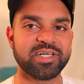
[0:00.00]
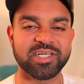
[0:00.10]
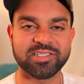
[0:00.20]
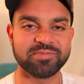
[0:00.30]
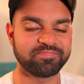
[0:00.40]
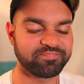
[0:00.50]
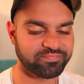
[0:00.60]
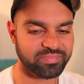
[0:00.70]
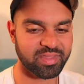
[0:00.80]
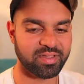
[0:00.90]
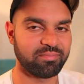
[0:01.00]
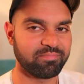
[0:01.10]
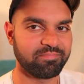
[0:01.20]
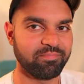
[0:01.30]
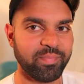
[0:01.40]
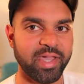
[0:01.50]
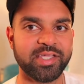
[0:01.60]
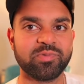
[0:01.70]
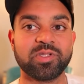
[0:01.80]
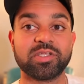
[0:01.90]
I
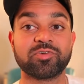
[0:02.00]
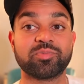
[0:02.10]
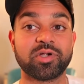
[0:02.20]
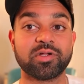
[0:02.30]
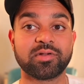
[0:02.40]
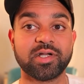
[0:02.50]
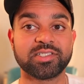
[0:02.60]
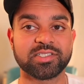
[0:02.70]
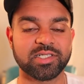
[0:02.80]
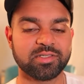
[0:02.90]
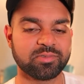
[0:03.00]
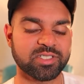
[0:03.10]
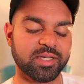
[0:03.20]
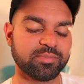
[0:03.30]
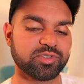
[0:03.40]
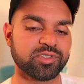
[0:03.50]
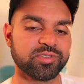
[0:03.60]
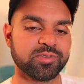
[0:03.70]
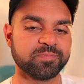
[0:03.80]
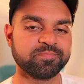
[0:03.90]
made wonderful progress and was able to